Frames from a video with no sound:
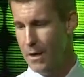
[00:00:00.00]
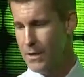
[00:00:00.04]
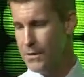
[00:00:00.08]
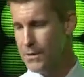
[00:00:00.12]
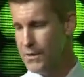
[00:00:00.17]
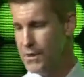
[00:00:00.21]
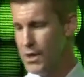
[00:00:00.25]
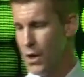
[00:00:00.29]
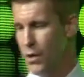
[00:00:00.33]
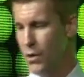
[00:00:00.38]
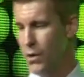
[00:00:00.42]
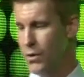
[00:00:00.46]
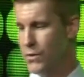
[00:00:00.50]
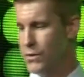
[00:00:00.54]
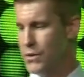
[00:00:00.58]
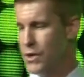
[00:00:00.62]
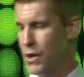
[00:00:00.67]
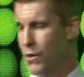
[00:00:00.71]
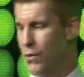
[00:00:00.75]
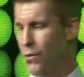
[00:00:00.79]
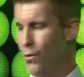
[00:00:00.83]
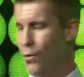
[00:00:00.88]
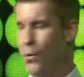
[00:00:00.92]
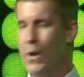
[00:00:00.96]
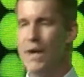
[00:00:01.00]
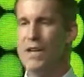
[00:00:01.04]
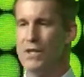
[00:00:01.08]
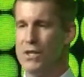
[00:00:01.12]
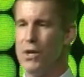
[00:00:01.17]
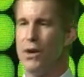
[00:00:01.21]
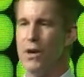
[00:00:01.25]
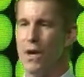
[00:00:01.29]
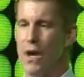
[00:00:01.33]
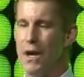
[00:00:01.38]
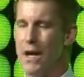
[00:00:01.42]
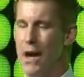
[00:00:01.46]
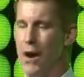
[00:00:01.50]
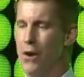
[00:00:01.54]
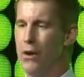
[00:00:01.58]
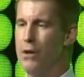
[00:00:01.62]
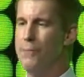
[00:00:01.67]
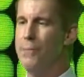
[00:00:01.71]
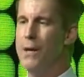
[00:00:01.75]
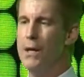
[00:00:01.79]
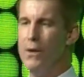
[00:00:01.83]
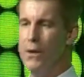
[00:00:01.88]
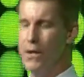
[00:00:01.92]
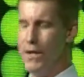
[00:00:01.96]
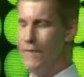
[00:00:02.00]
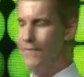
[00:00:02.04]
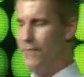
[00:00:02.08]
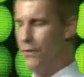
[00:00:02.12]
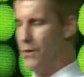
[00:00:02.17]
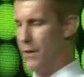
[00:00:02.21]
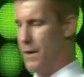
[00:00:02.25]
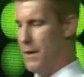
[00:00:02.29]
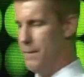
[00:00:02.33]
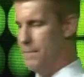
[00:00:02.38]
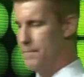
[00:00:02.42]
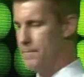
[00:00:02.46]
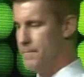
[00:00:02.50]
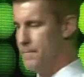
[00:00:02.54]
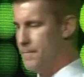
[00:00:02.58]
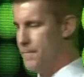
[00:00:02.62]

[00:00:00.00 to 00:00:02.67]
So we took accountability for it,